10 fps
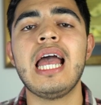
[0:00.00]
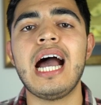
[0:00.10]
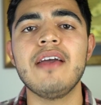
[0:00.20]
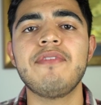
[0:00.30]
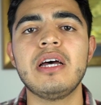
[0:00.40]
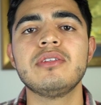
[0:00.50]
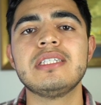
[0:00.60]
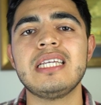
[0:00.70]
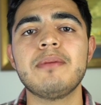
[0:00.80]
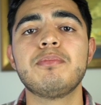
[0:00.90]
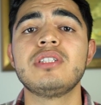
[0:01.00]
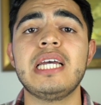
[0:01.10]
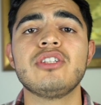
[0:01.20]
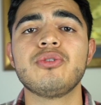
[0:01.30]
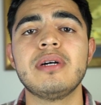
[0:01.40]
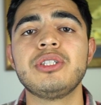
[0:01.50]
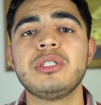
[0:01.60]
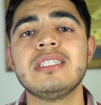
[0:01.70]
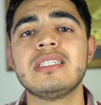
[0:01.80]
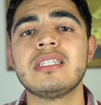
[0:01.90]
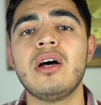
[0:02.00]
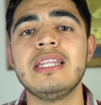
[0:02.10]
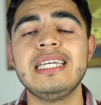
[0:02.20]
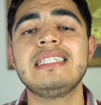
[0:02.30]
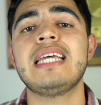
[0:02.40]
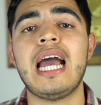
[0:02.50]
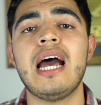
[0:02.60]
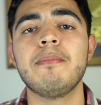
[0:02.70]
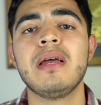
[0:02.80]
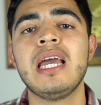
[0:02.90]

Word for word: I found the sample test questions on this app